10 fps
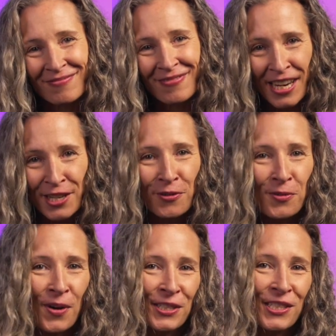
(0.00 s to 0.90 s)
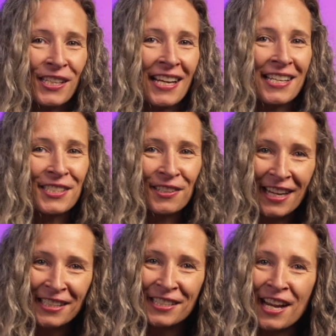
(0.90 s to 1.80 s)
Thank you for watching, and until
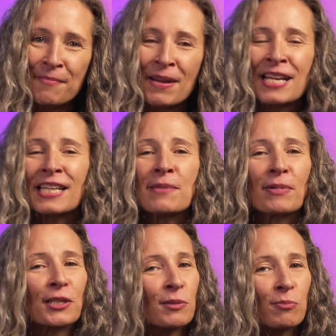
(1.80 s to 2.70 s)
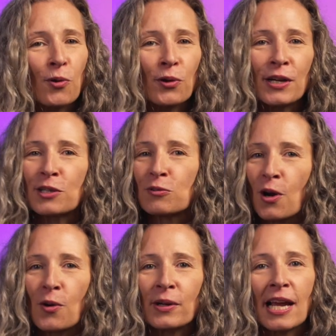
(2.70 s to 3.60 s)
next time, keep exploring,
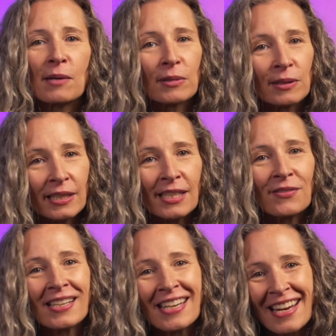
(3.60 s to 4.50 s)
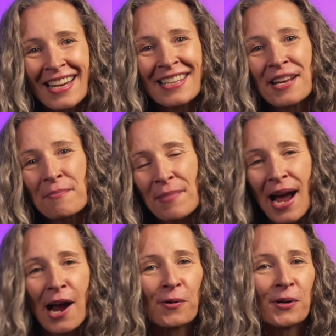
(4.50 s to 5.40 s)
growing, and believing in the
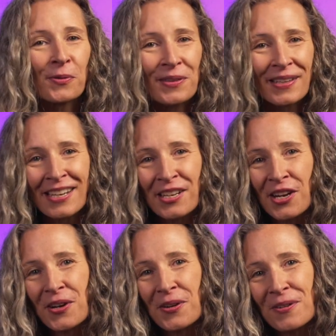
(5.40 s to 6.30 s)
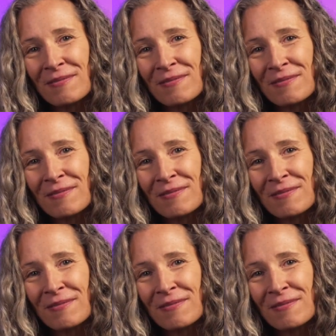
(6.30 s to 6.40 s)
power within you.